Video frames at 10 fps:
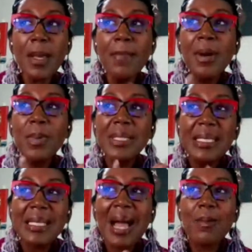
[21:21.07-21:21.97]
But we
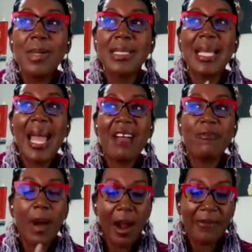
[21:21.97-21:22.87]
did not want to
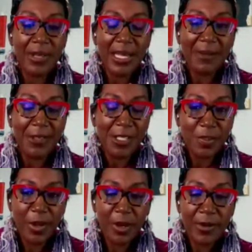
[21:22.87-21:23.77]
have poverty of the
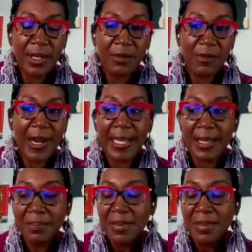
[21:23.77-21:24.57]
spirit, right?